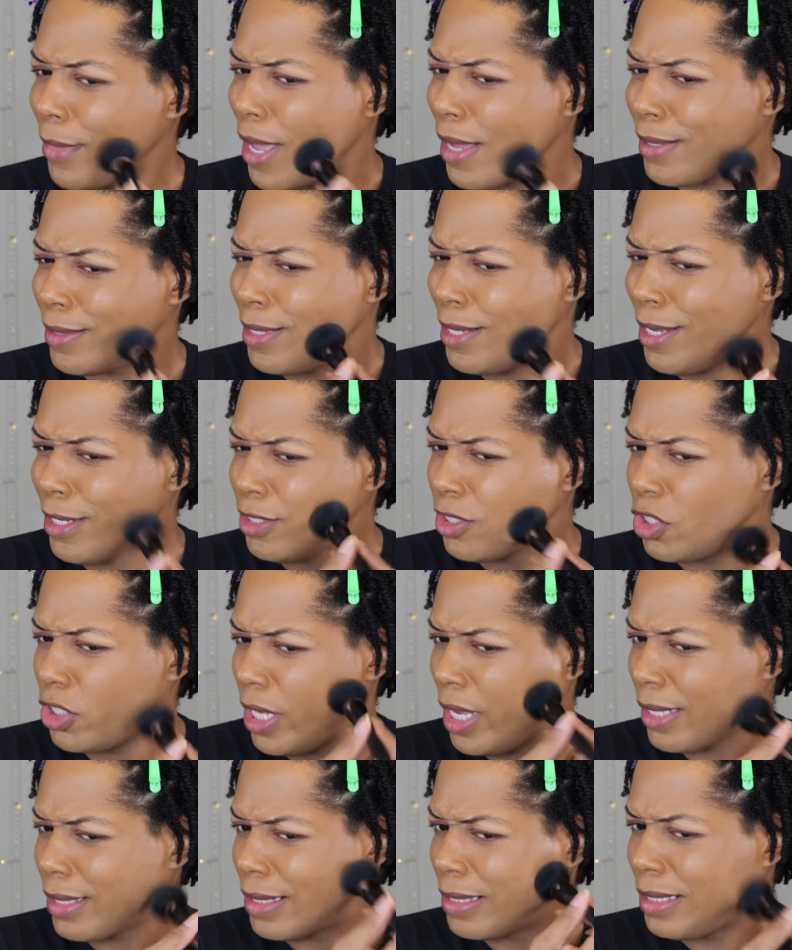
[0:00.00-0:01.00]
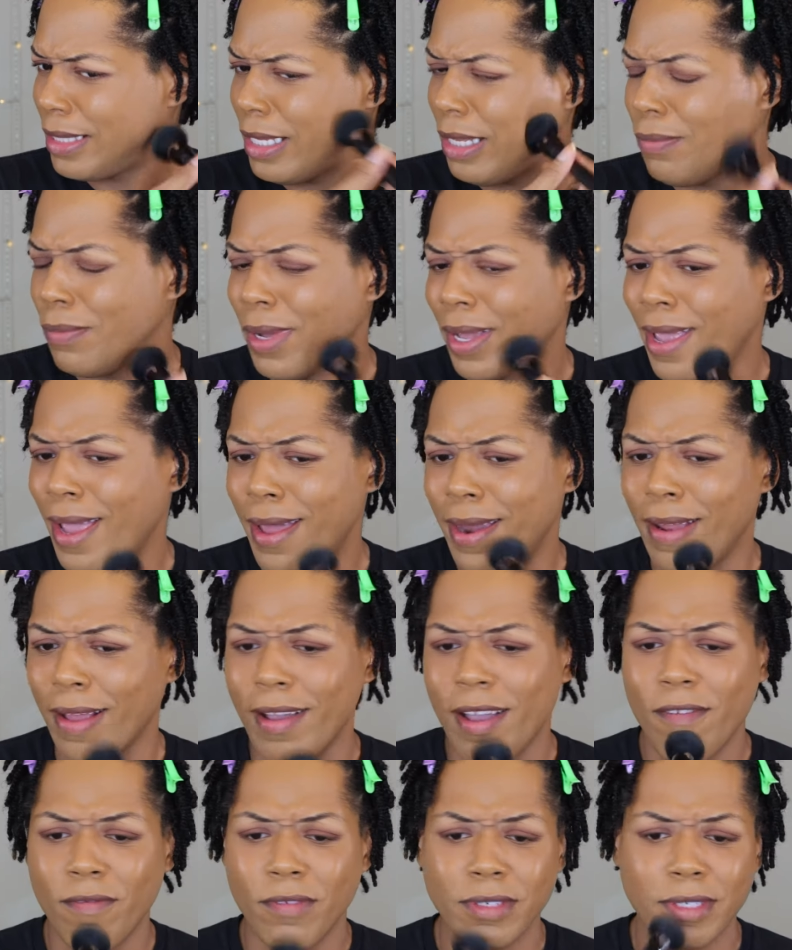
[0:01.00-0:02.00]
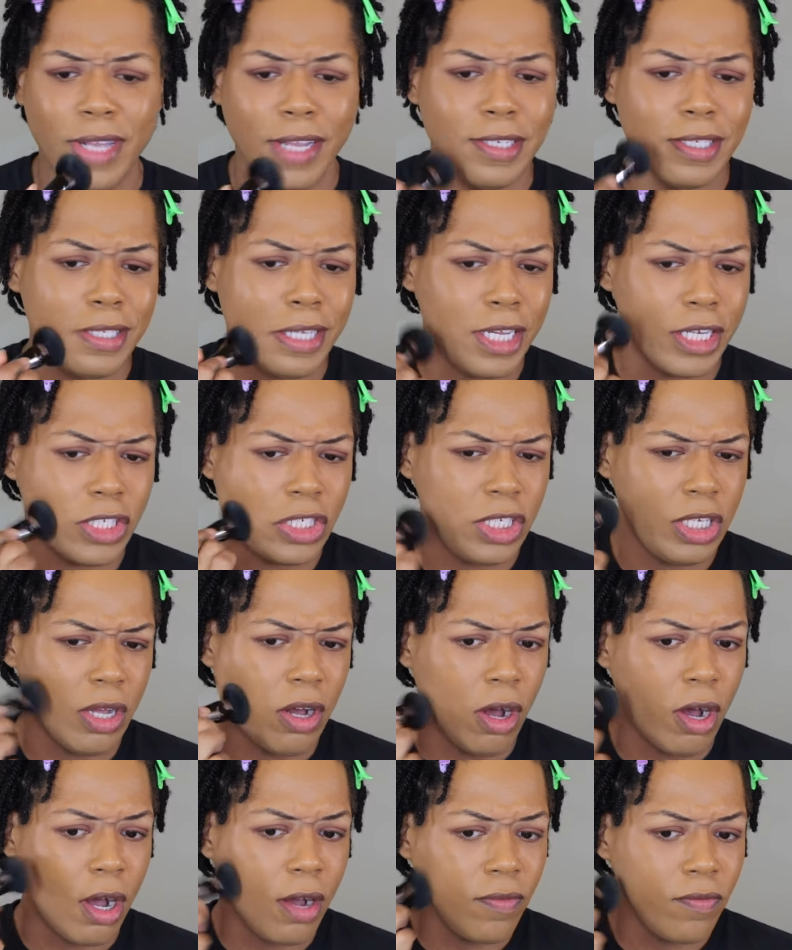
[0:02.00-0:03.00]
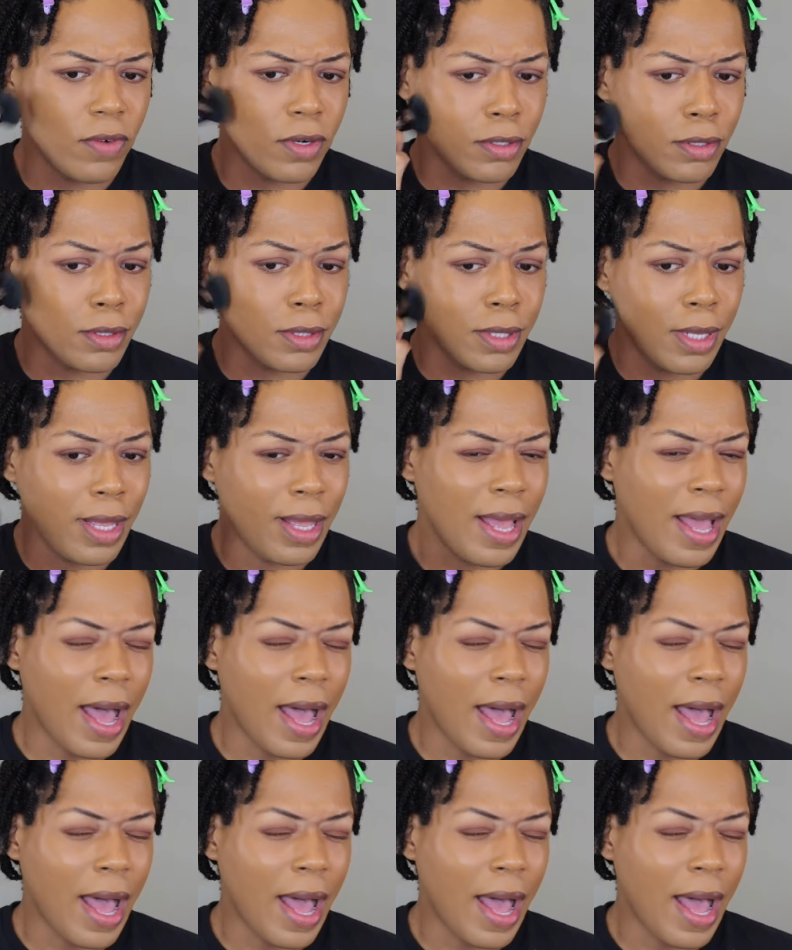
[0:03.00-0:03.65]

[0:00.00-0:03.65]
I didn't check to see what kind of coverage they said she offers.